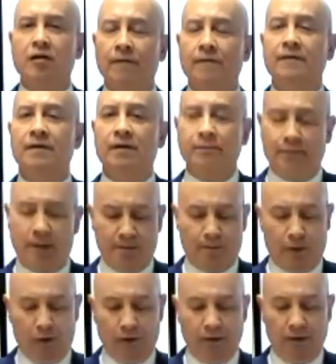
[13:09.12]
of their
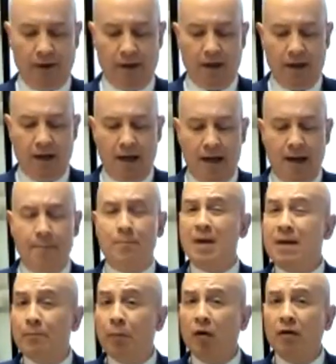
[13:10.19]
people.
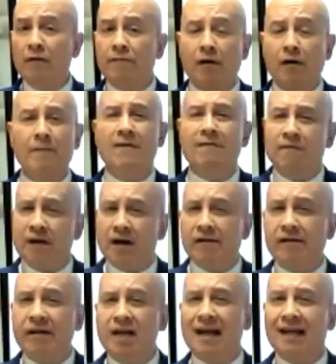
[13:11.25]
People from a
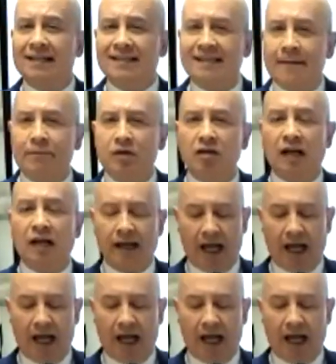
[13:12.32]
very exceptional